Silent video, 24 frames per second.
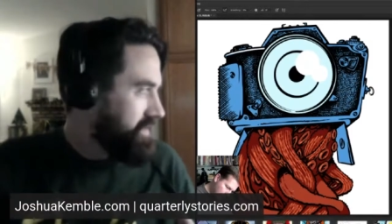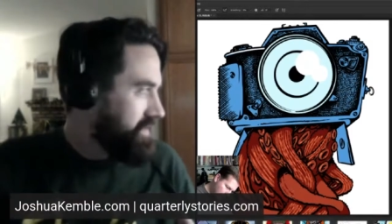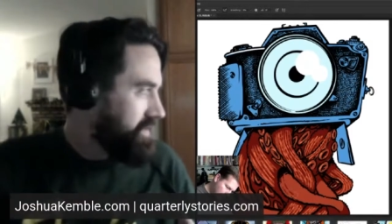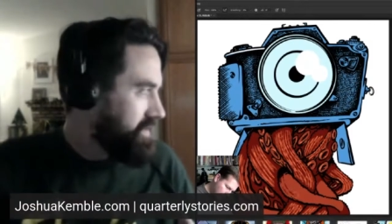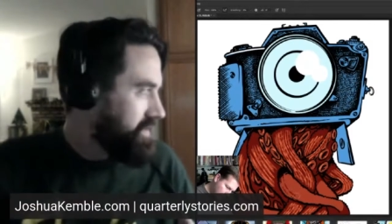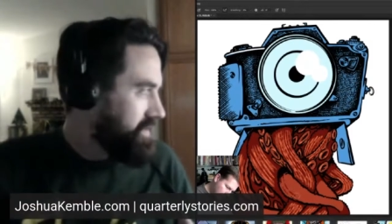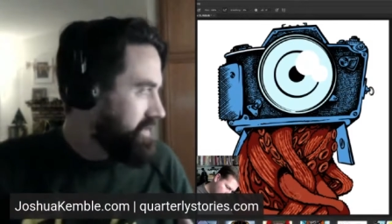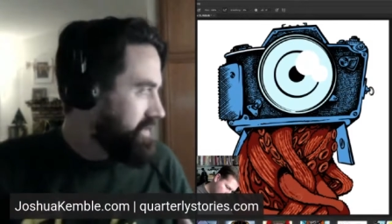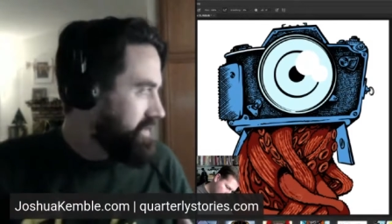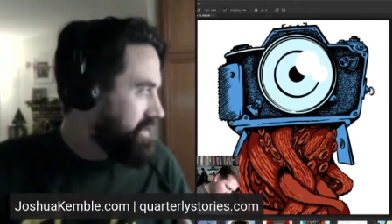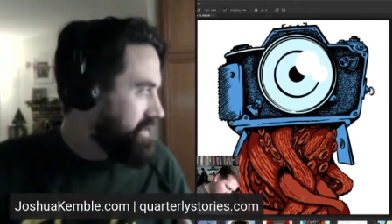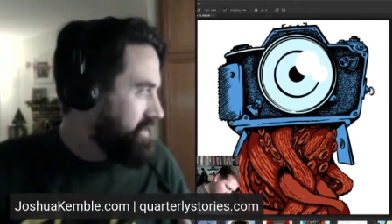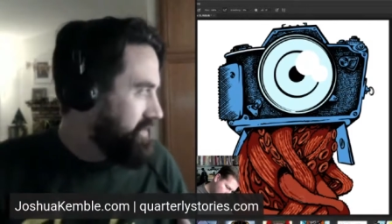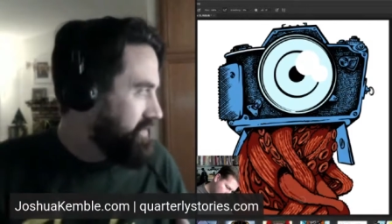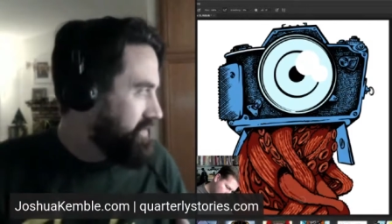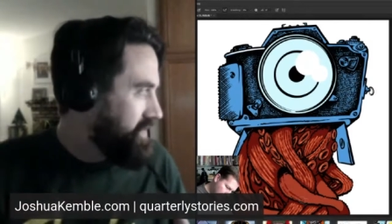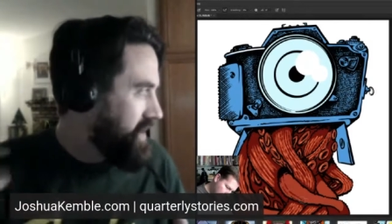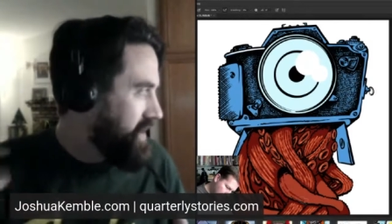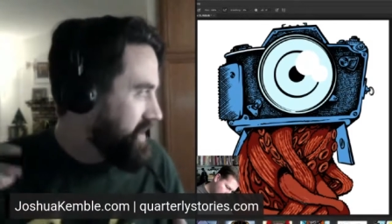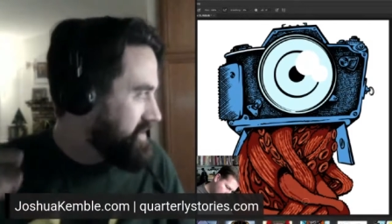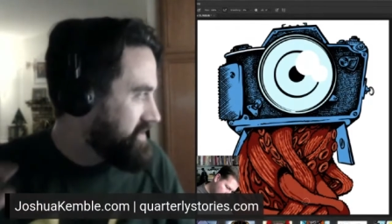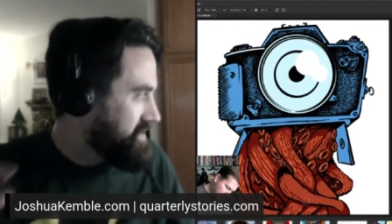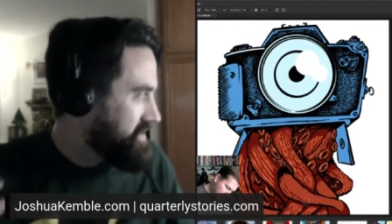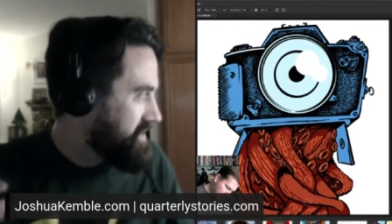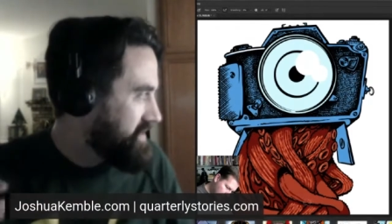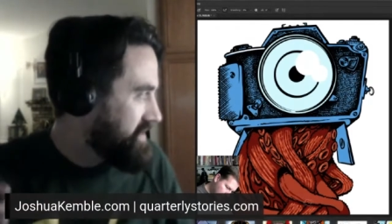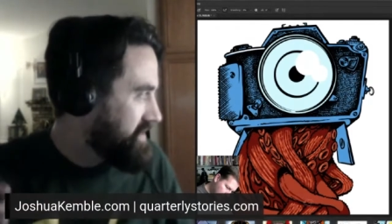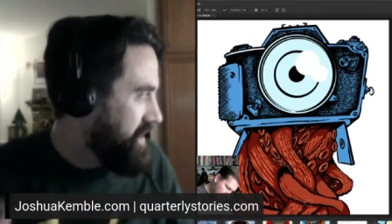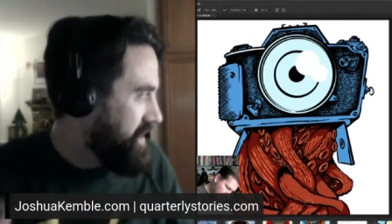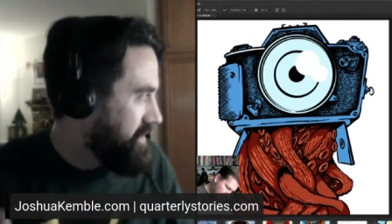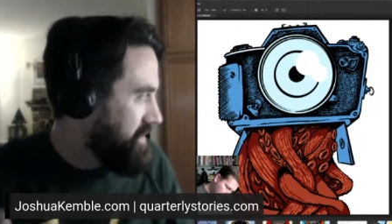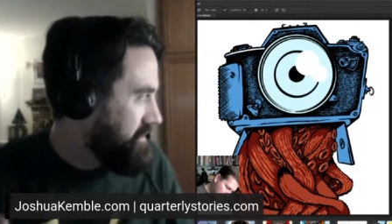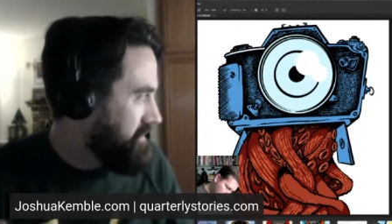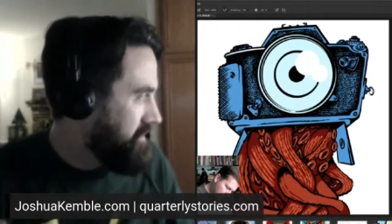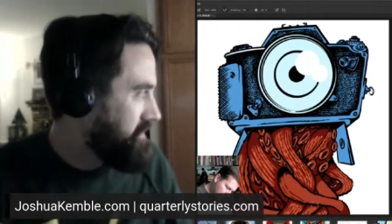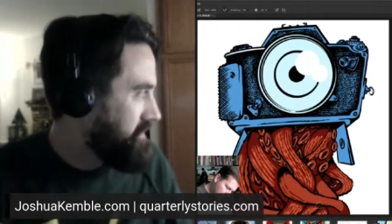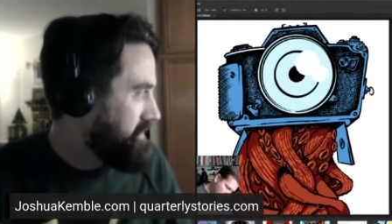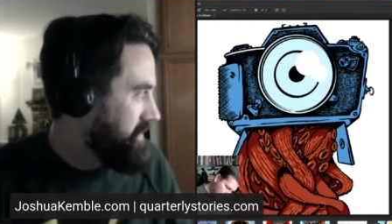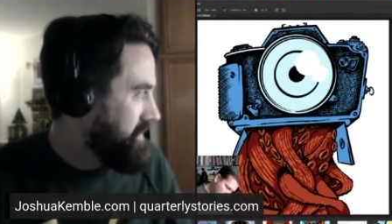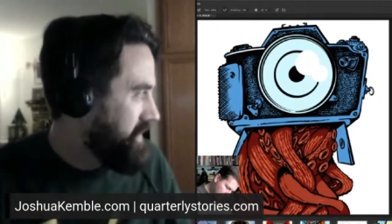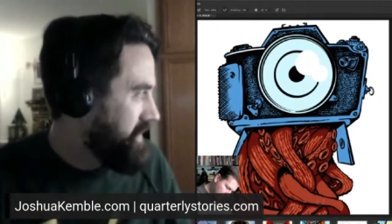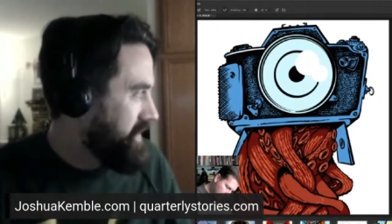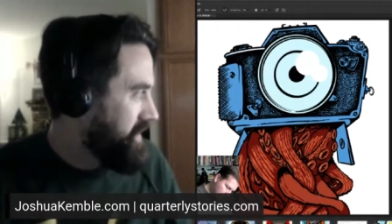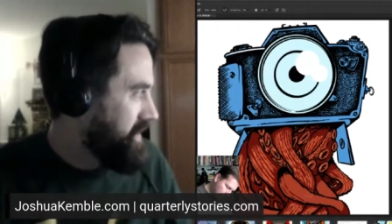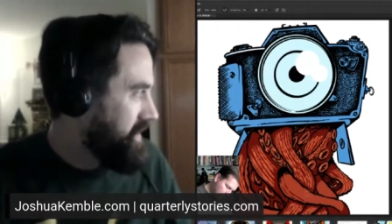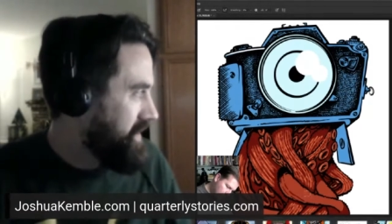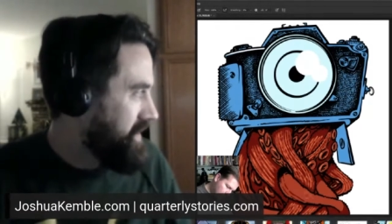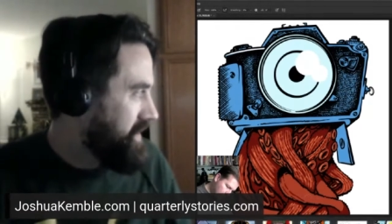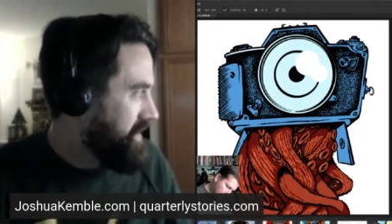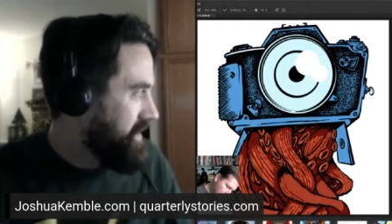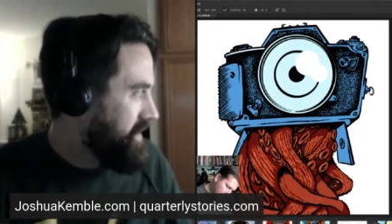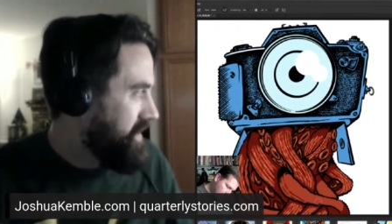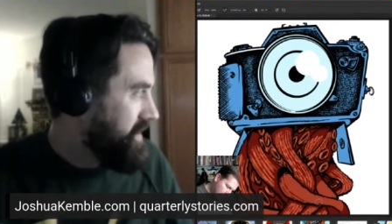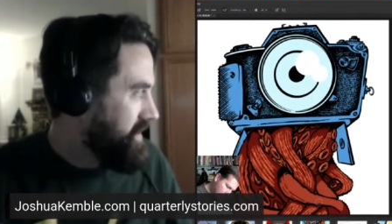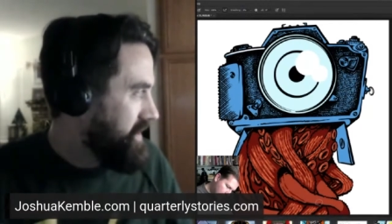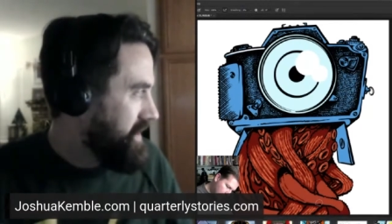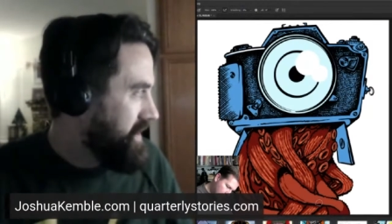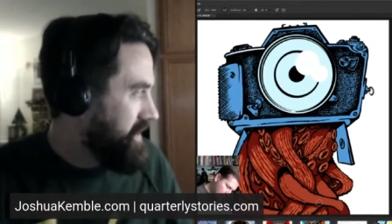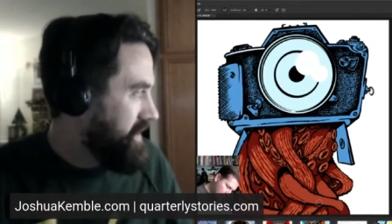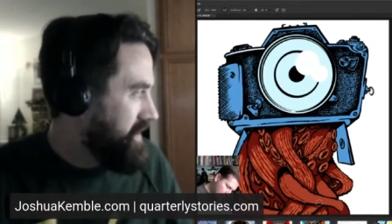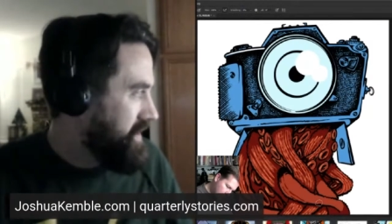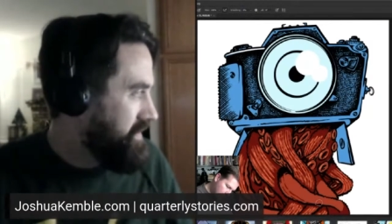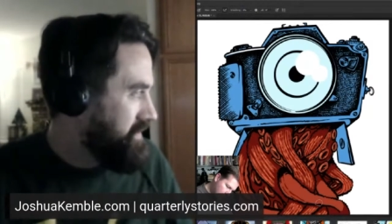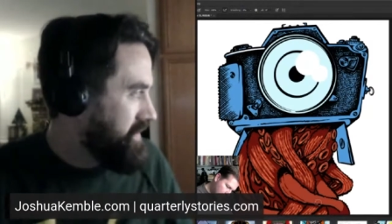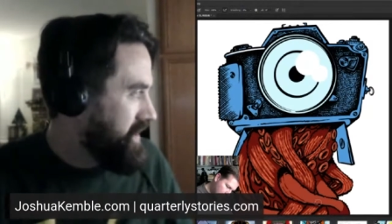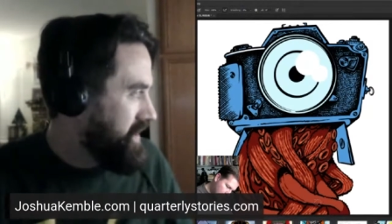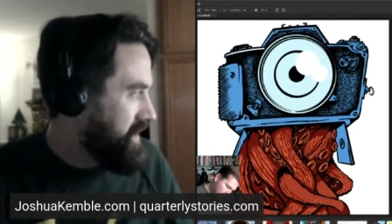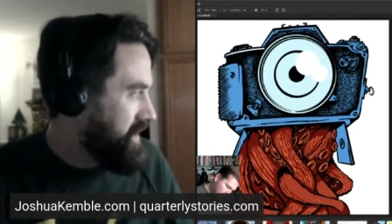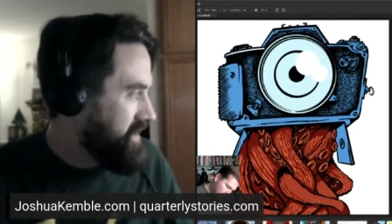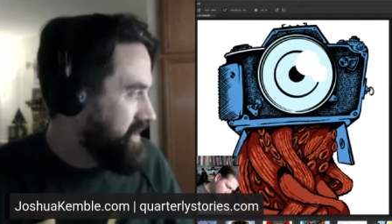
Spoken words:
you know, next to them. And